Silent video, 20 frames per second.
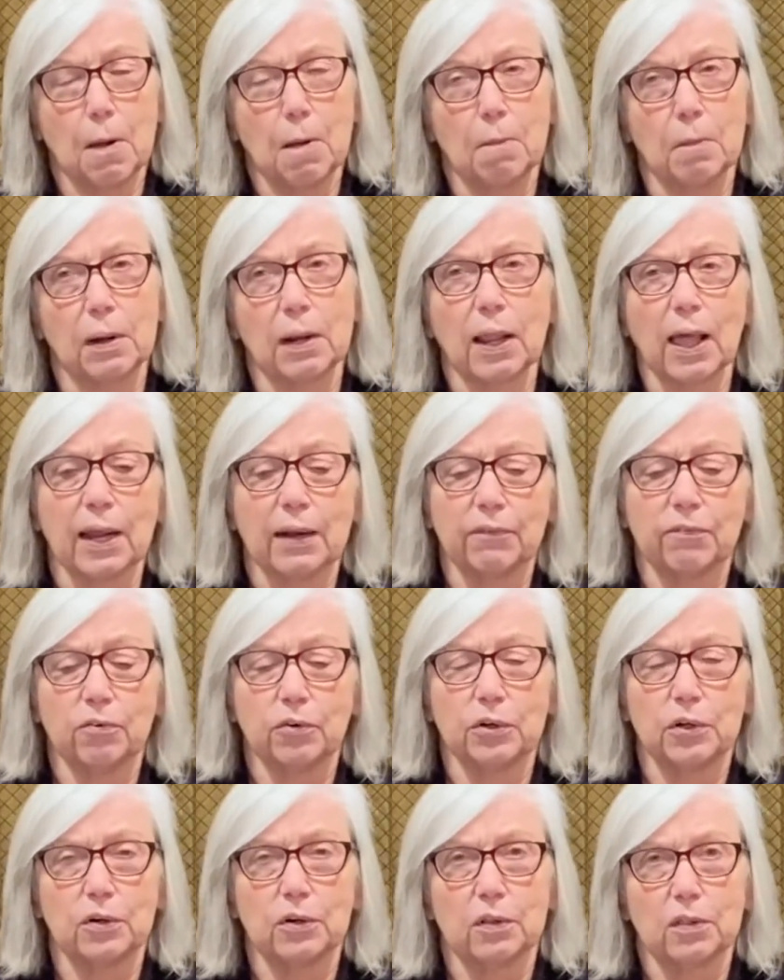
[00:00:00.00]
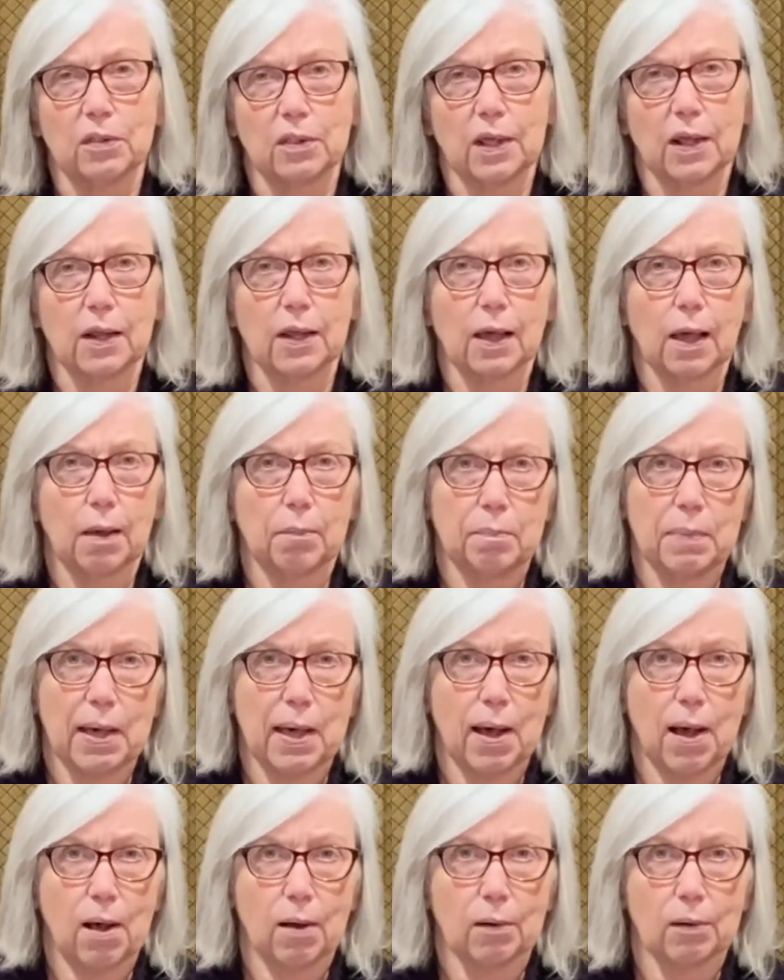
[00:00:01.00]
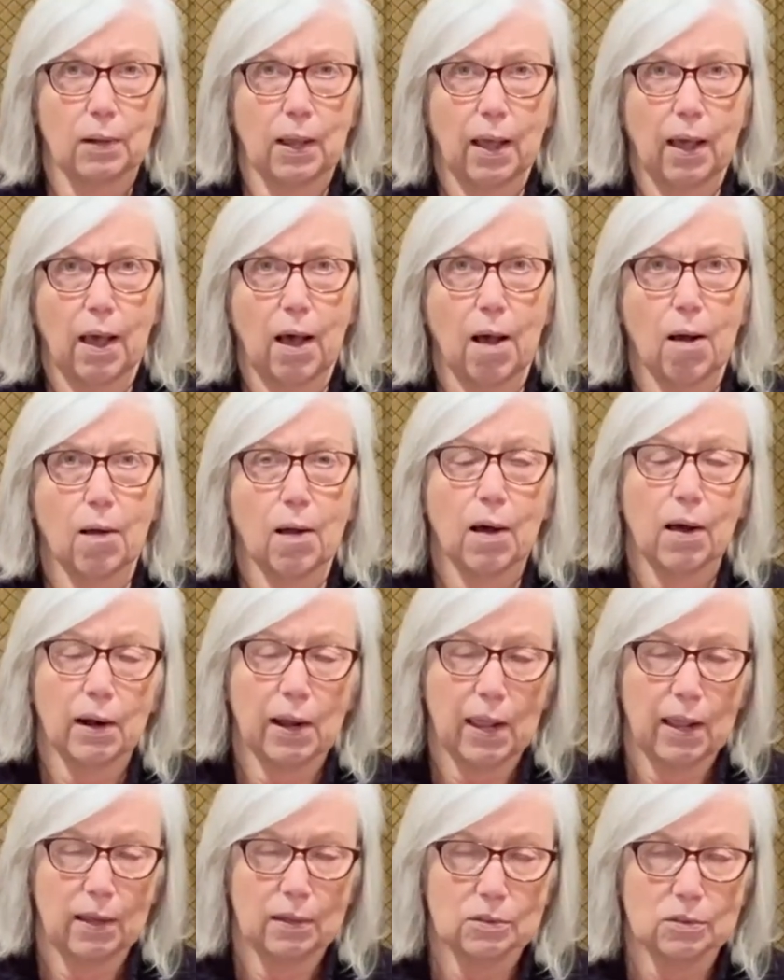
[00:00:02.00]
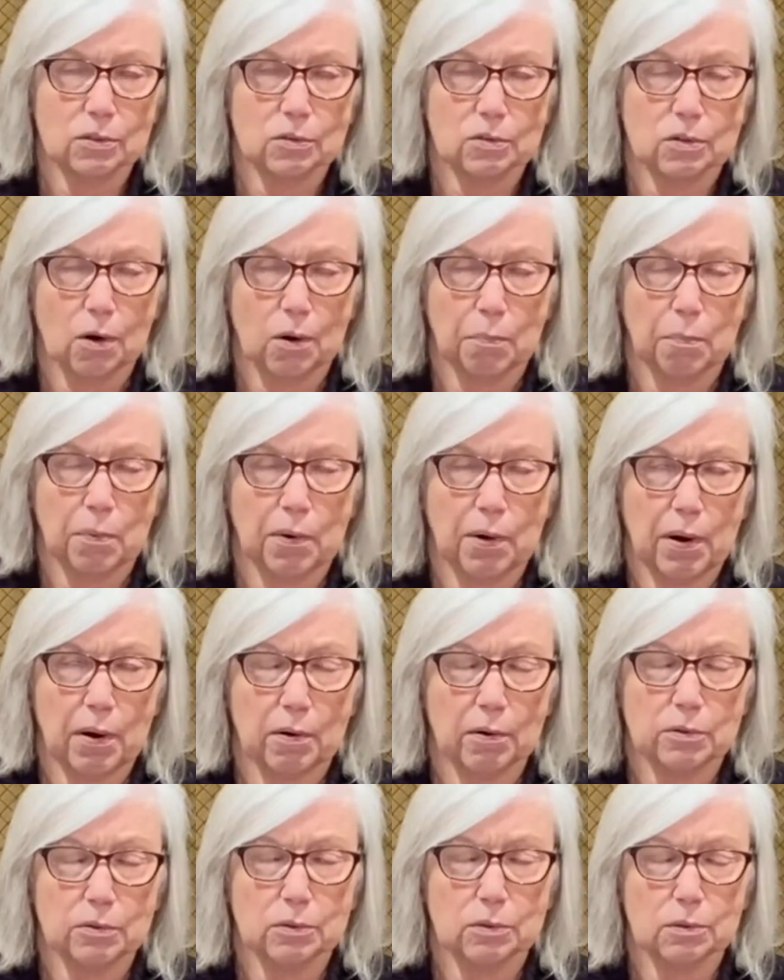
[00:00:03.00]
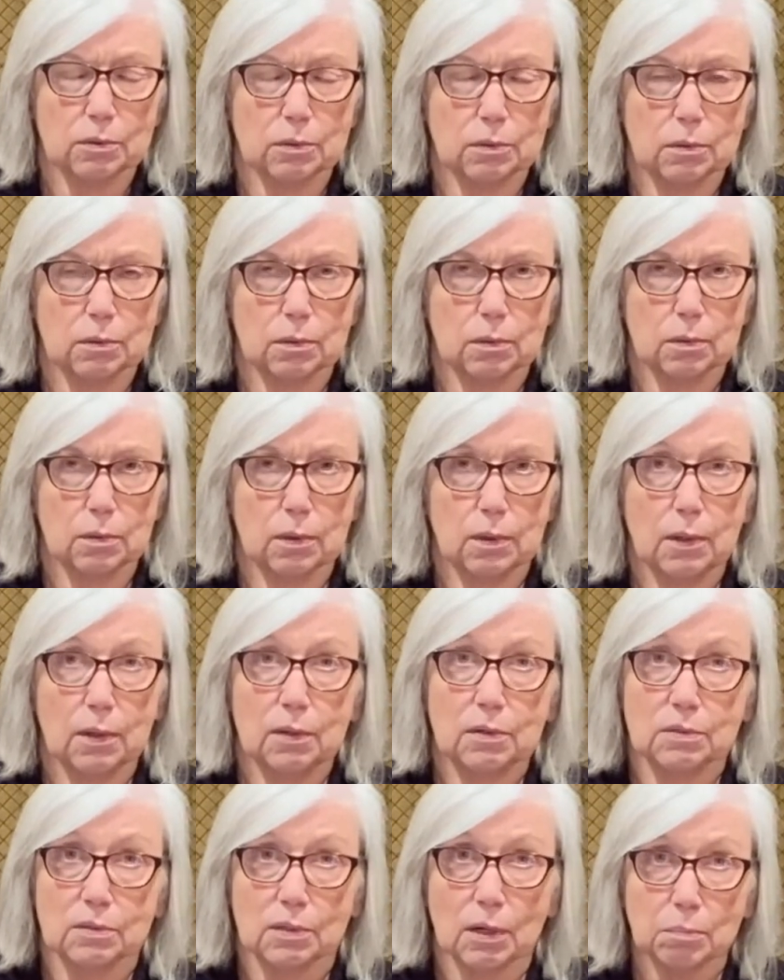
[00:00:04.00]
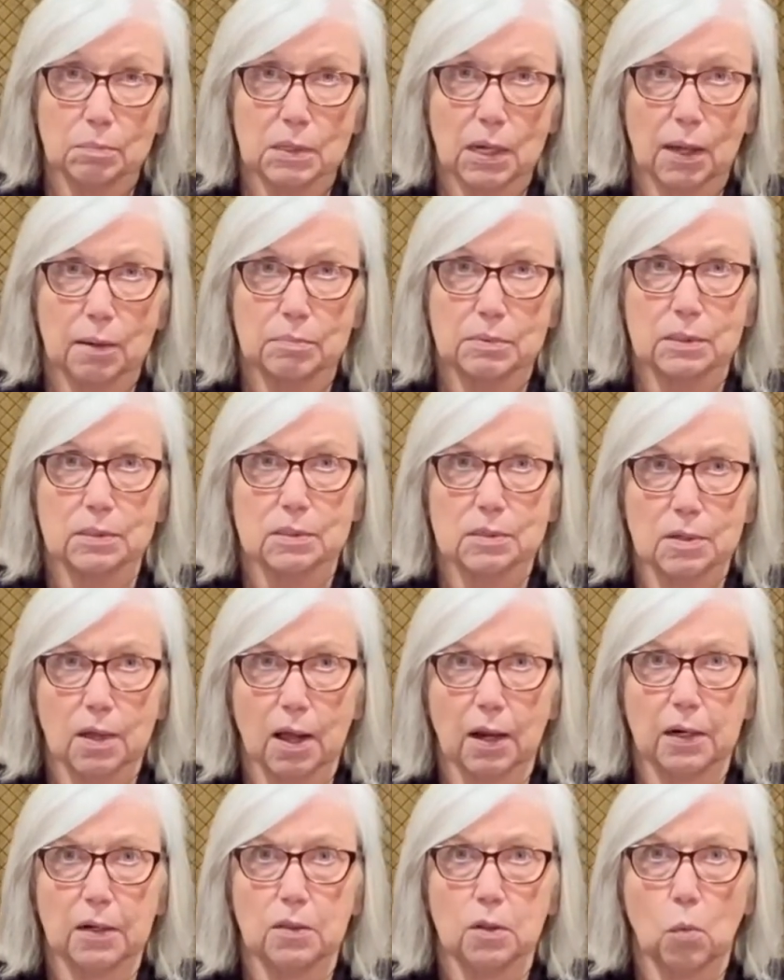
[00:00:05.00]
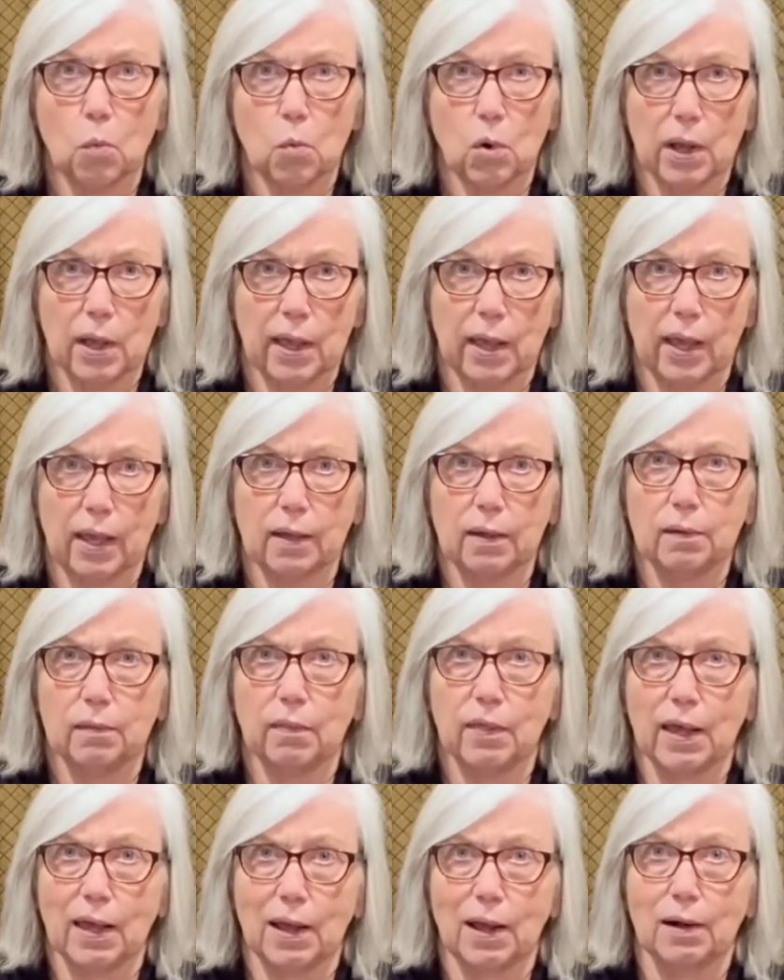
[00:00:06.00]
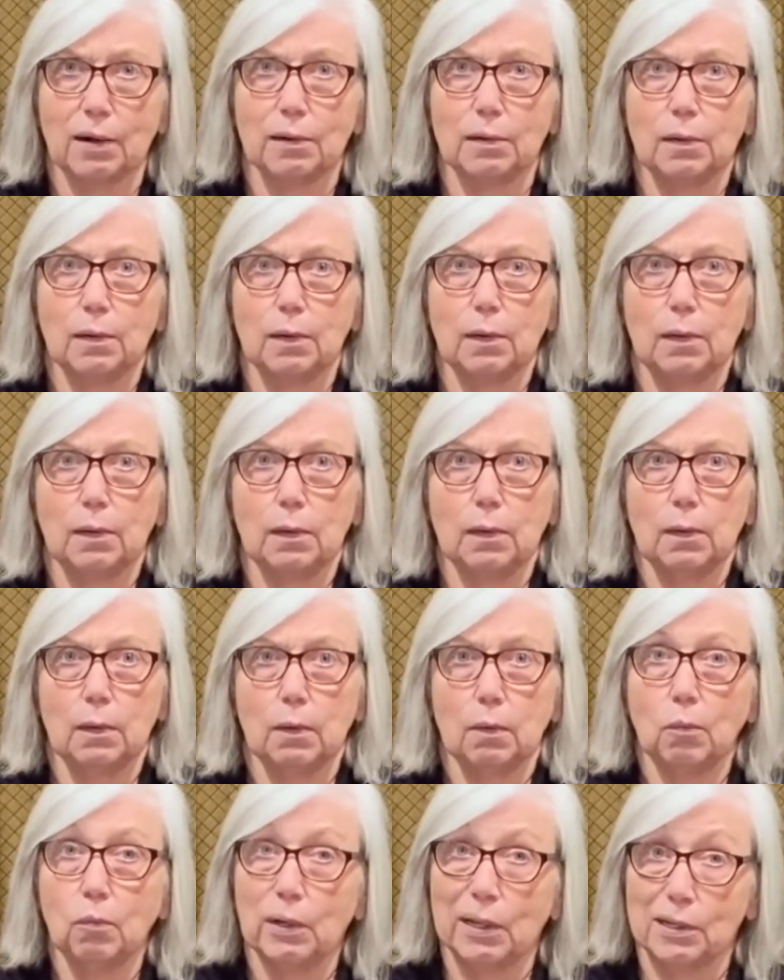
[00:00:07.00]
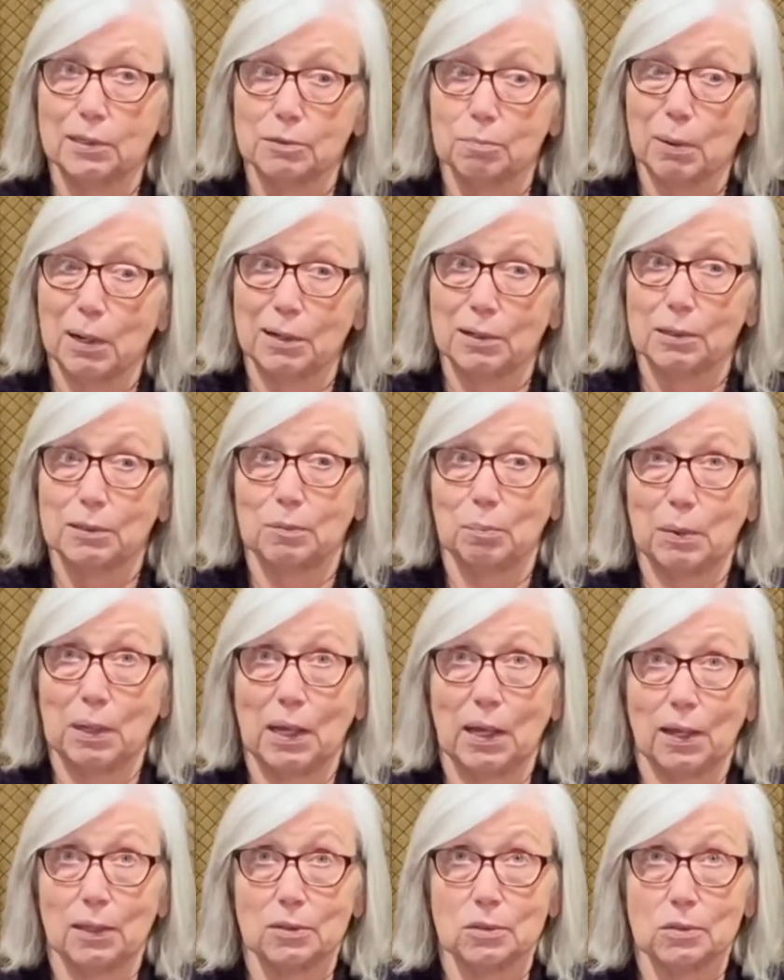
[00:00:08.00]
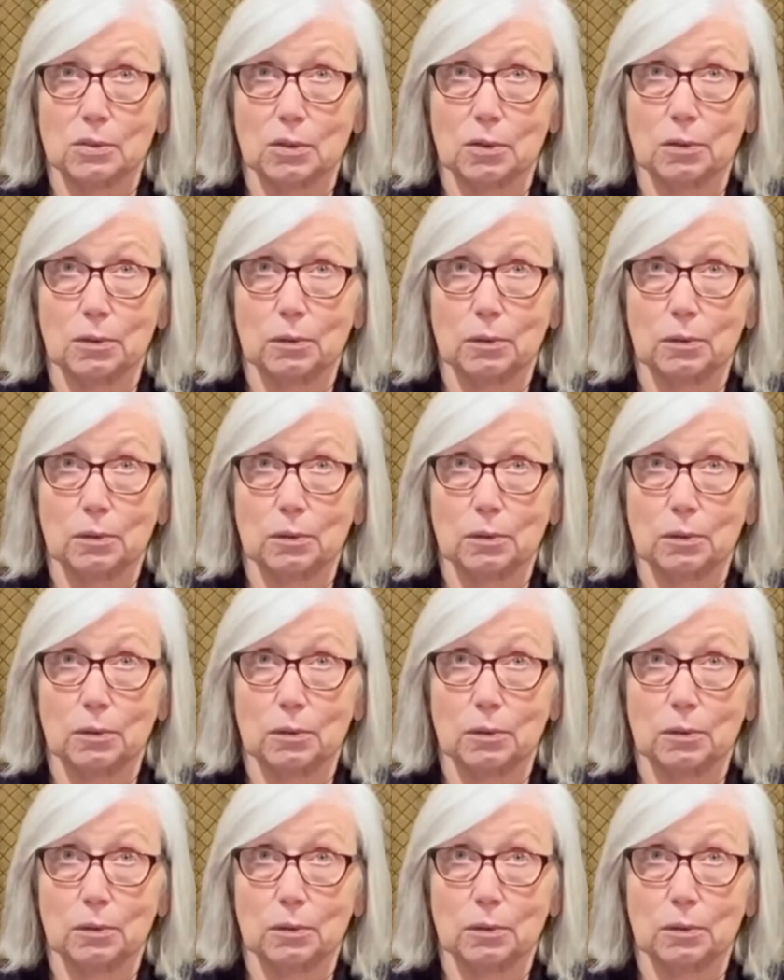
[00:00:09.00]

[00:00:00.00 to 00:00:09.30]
But I'd like for you to think about how God answers our prayers. Sometimes it's not in the way that we expect it to be answered.